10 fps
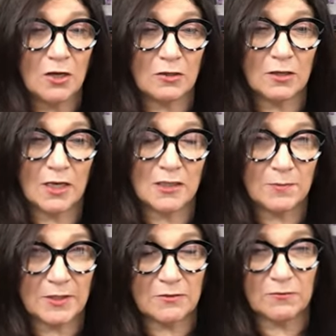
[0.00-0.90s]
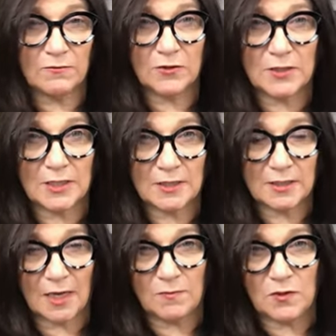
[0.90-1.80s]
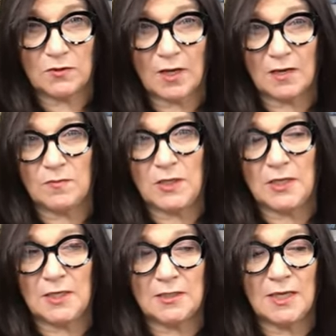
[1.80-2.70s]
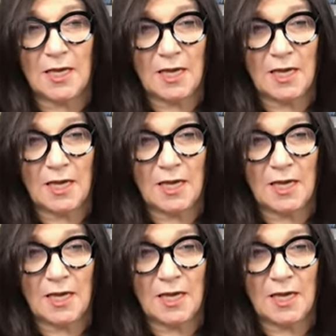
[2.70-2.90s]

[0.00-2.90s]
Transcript: Her husband has reversed his type 2 diabetes